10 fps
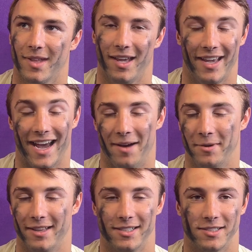Yeah, I
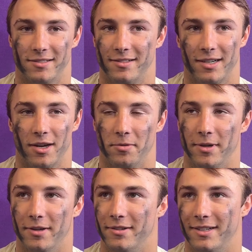mean, they're
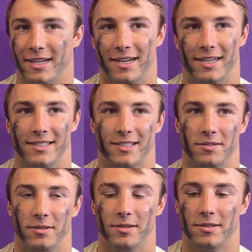unreal. It's
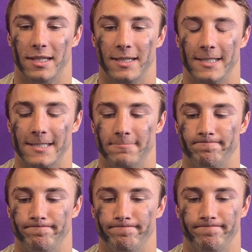unreal.
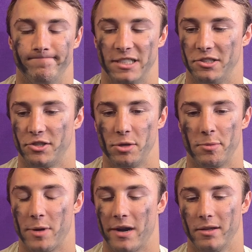And just super
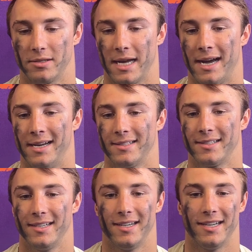proud of those guys.
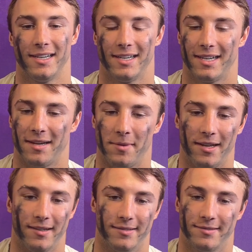I
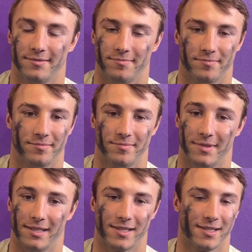mean,
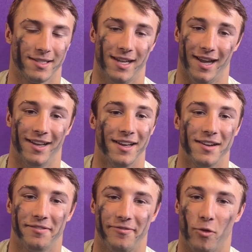it's
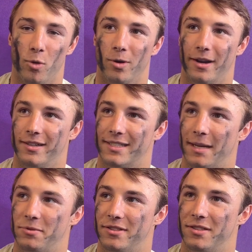four
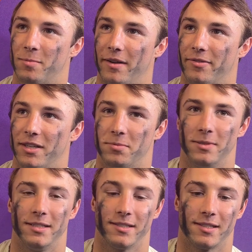interceptions by
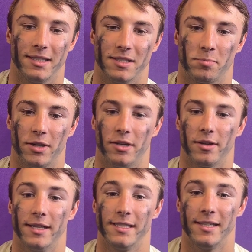freshmen is pretty
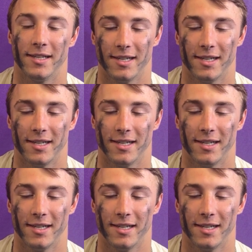crazy.